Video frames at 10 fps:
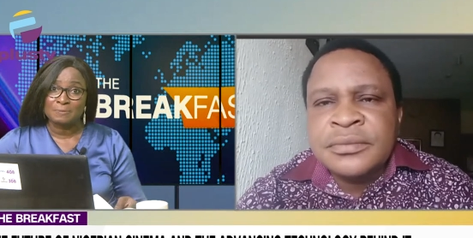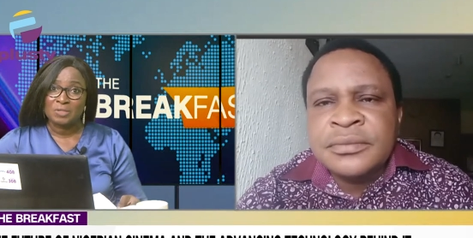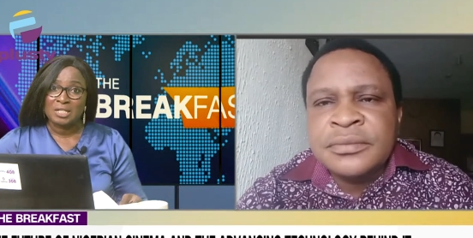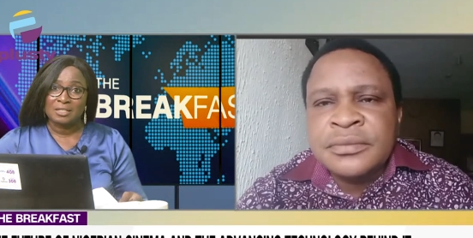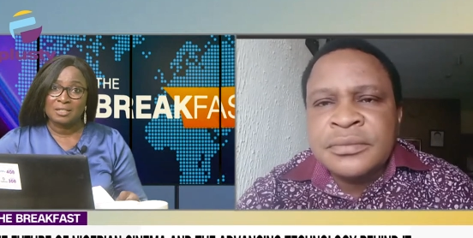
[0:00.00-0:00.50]

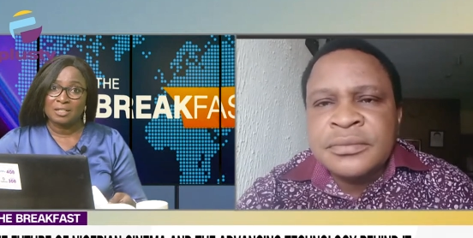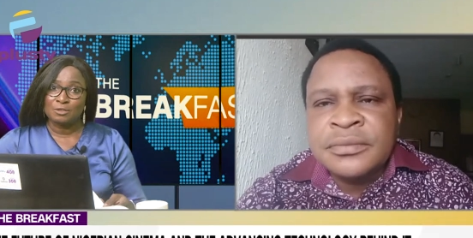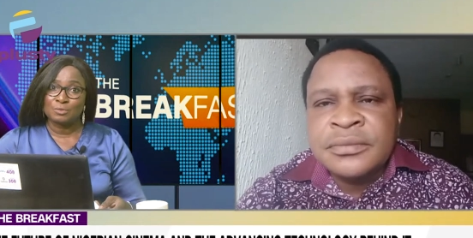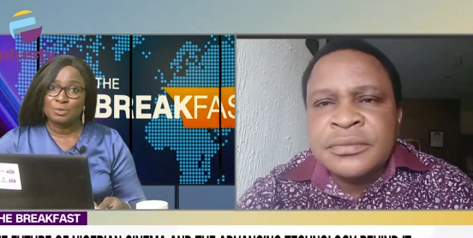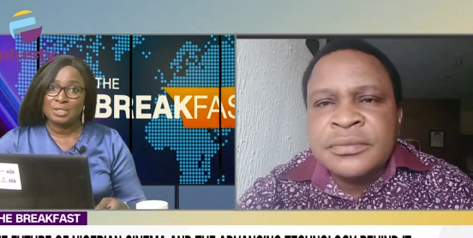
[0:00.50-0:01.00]

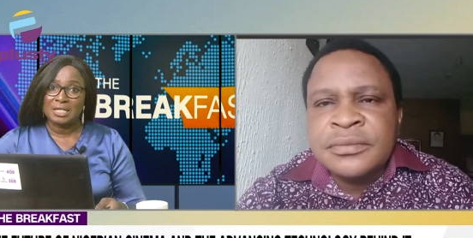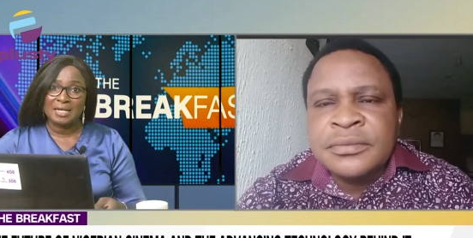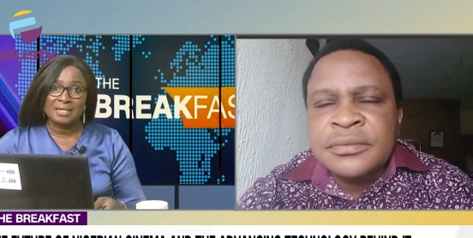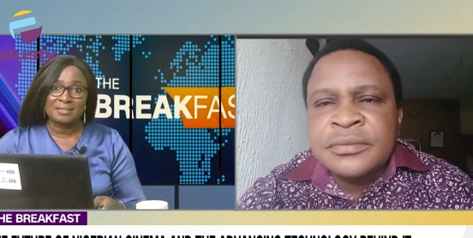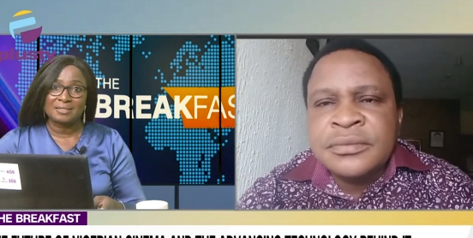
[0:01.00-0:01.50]
Speaker 1: Nollywood
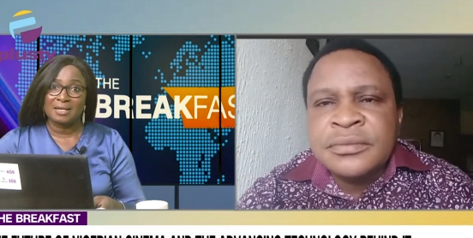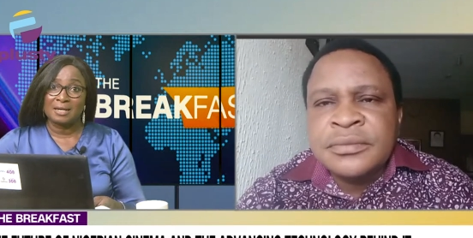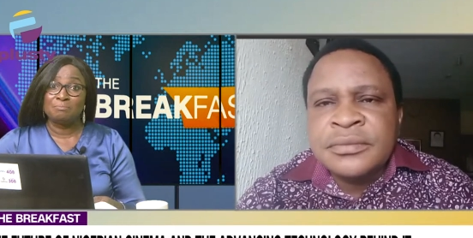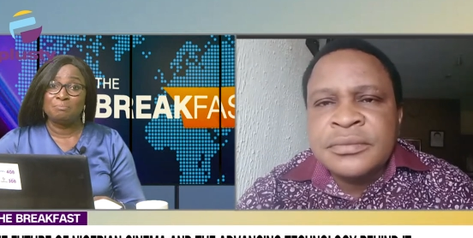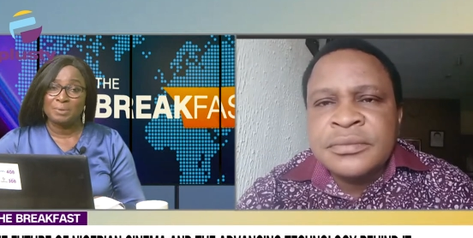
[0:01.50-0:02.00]
is a
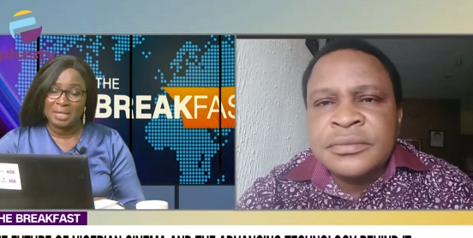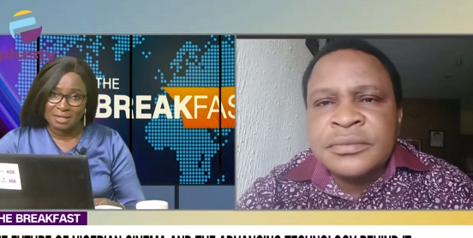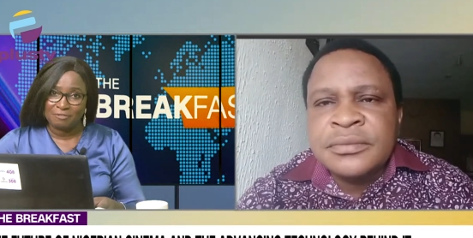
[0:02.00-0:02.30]
big